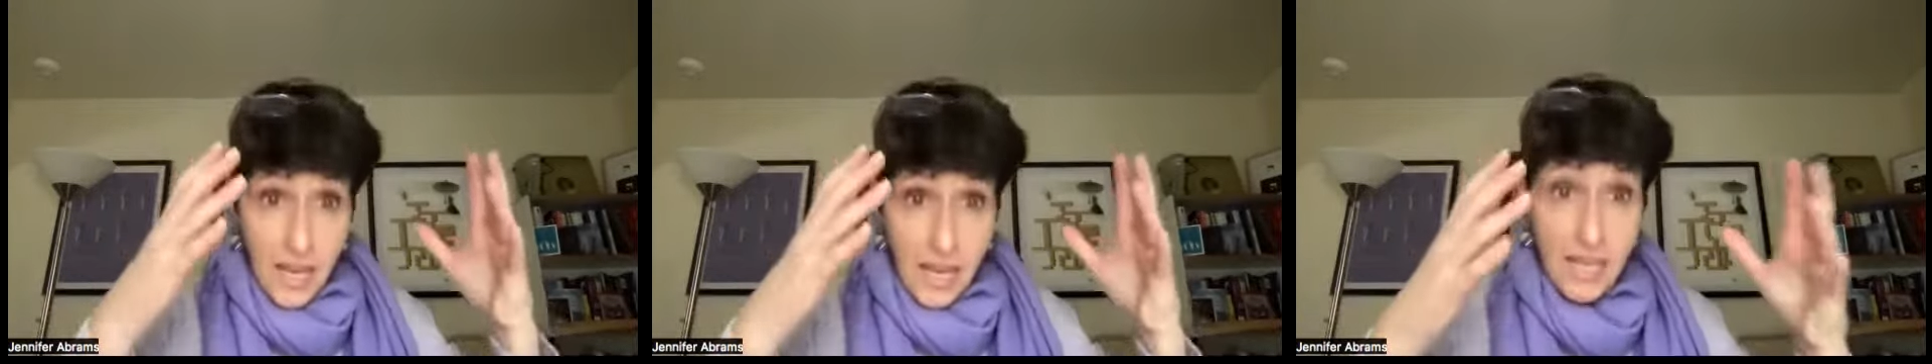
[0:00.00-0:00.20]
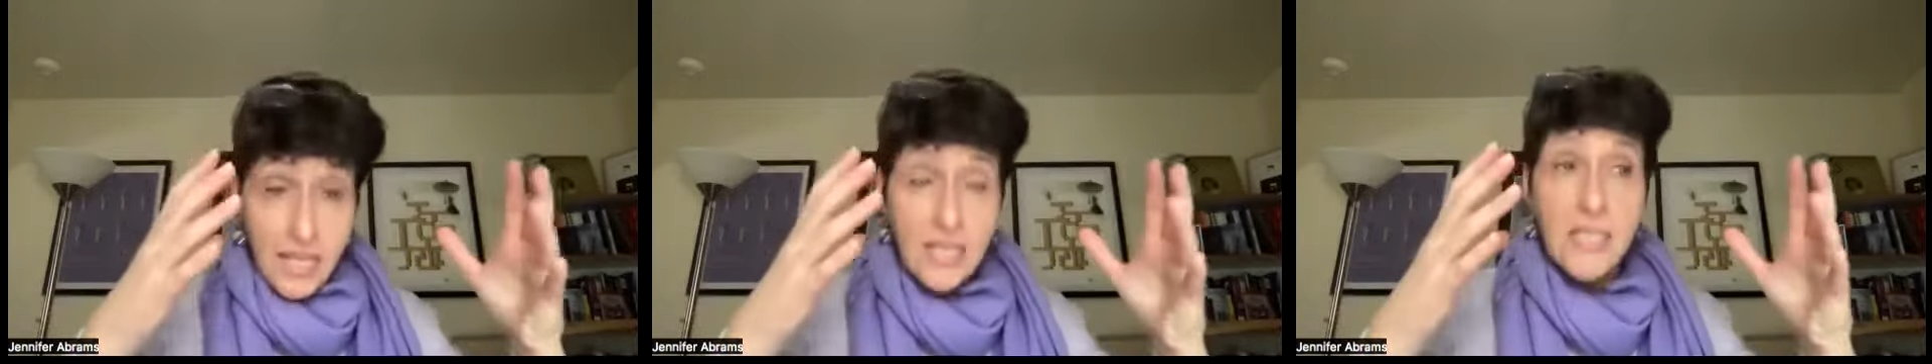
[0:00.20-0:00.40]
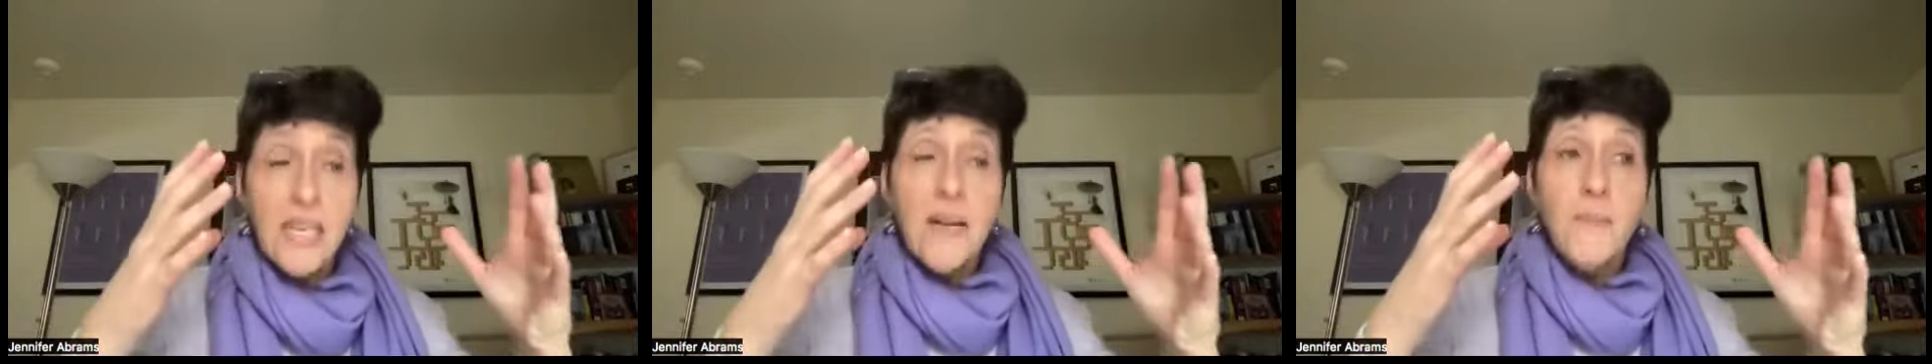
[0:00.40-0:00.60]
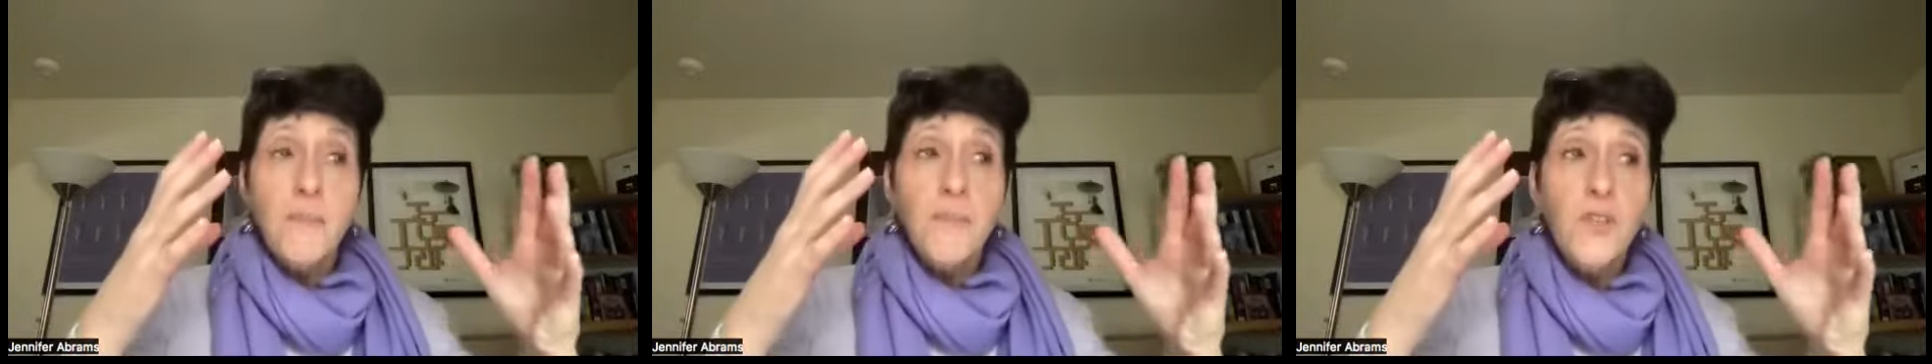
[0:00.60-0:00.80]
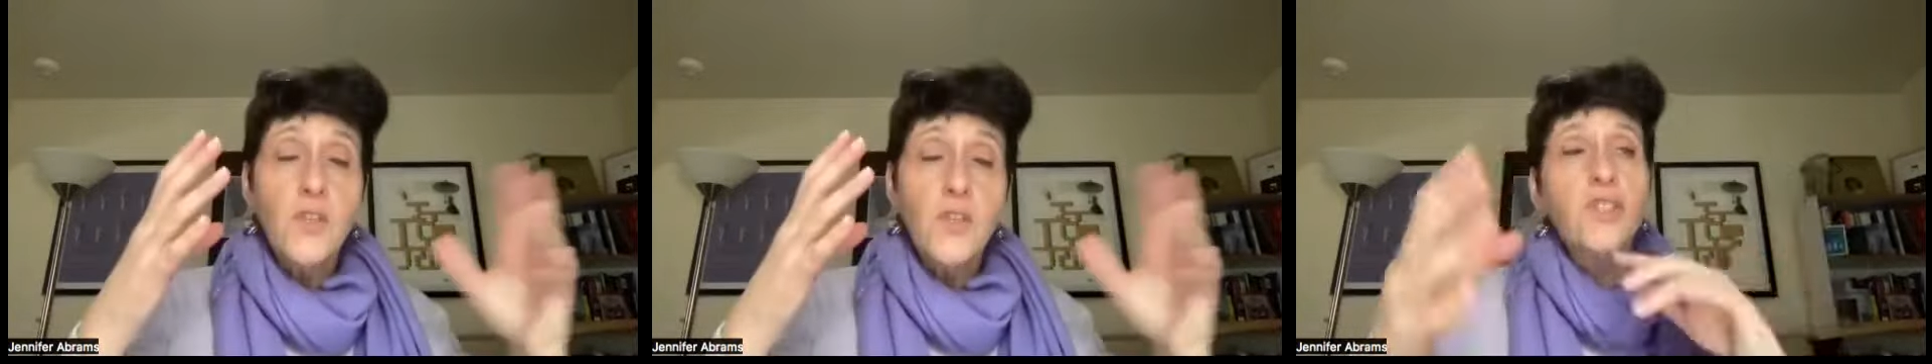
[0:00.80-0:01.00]
it's
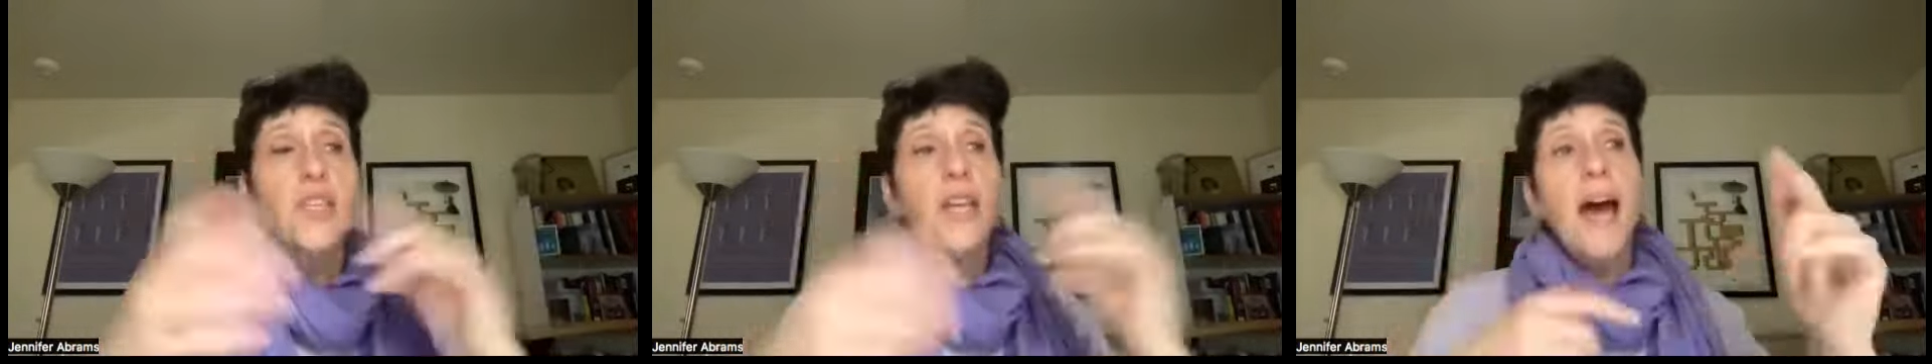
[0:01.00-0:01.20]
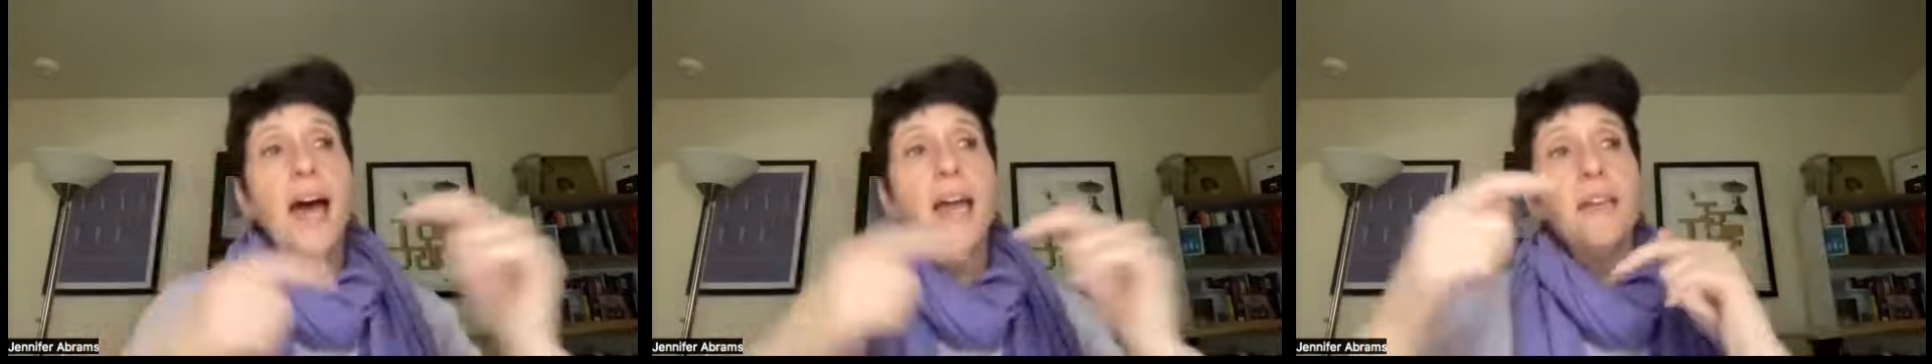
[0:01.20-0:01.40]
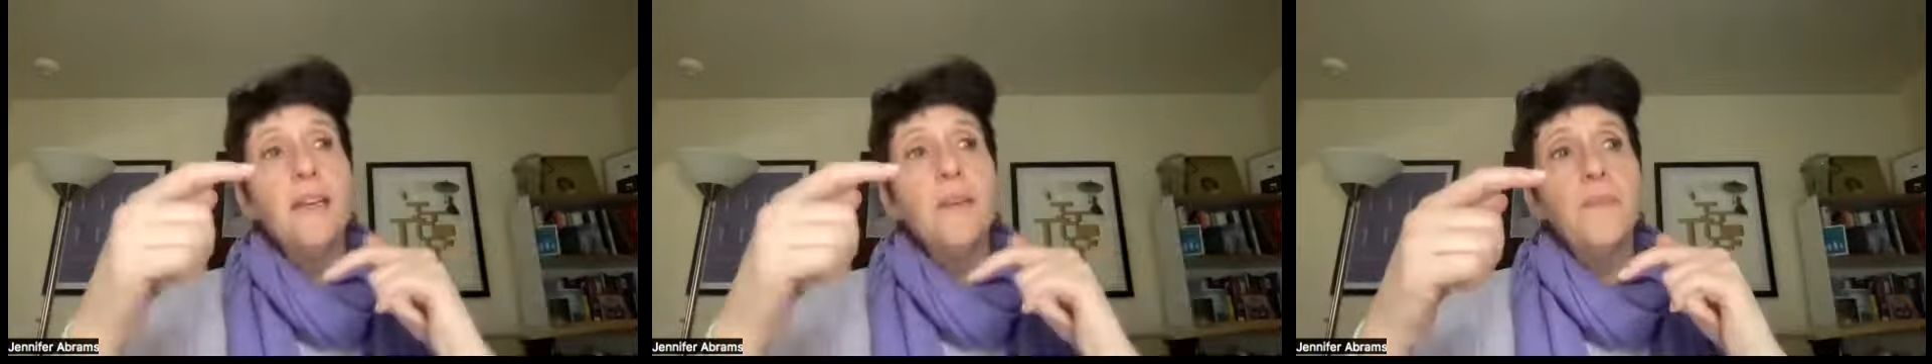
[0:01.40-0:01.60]
there's not